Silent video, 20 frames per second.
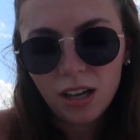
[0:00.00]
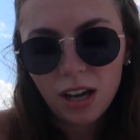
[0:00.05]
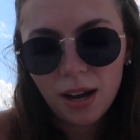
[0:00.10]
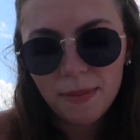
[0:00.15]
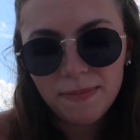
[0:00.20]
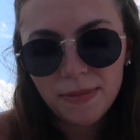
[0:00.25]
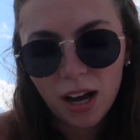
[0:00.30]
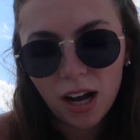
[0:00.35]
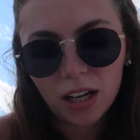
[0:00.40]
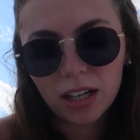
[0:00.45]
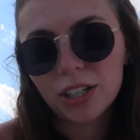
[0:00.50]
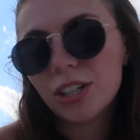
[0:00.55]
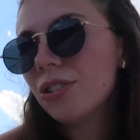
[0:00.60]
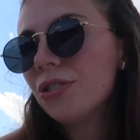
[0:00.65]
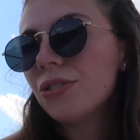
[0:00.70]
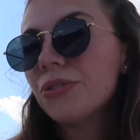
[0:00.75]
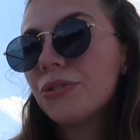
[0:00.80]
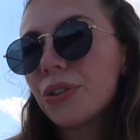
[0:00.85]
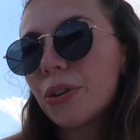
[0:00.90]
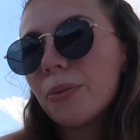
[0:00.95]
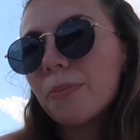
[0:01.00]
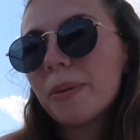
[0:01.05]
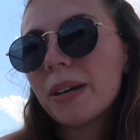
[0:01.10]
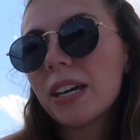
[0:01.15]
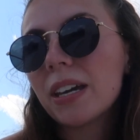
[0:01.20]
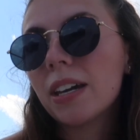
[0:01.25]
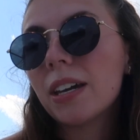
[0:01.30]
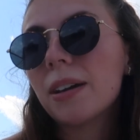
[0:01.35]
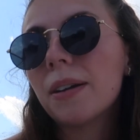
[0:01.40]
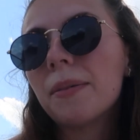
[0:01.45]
I'm not going to do dopey.